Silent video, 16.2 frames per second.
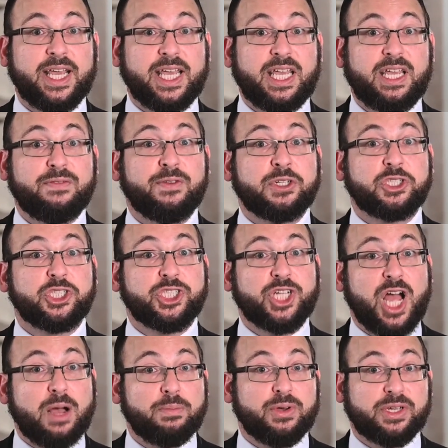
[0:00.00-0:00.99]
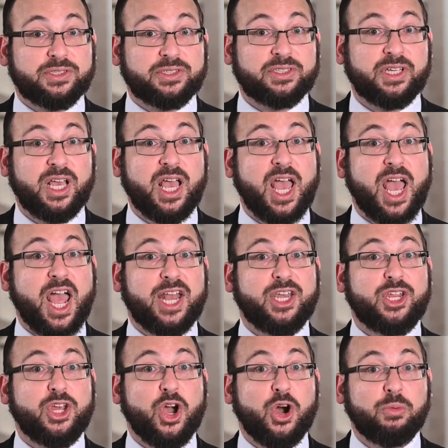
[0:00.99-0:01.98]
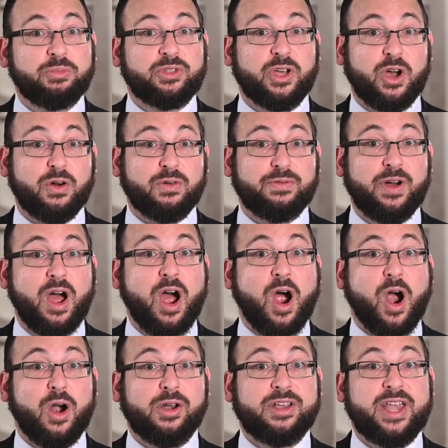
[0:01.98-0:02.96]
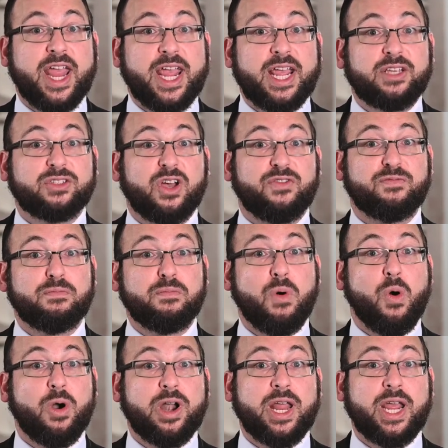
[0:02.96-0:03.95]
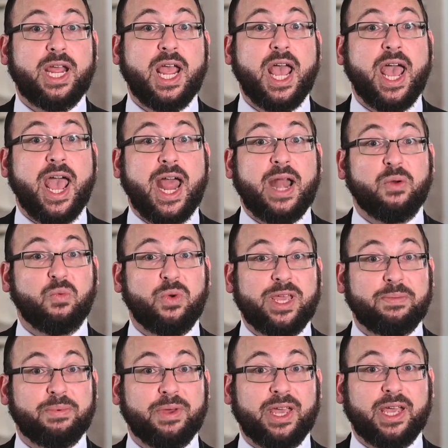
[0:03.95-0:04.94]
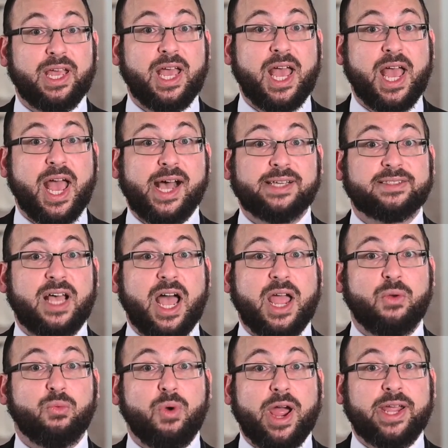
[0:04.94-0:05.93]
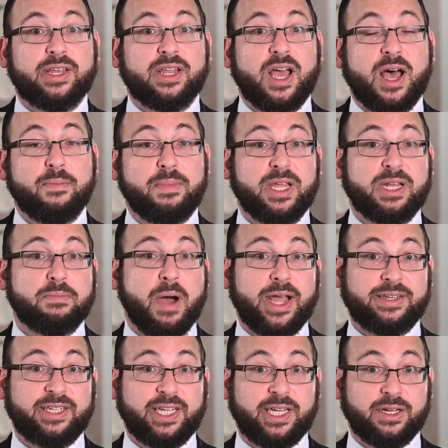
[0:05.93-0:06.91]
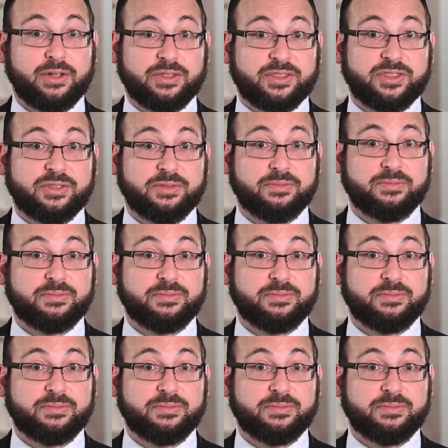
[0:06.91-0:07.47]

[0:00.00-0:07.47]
Even Shabbos and Yom Tov are days of mourning and weeping as I write amid my tears."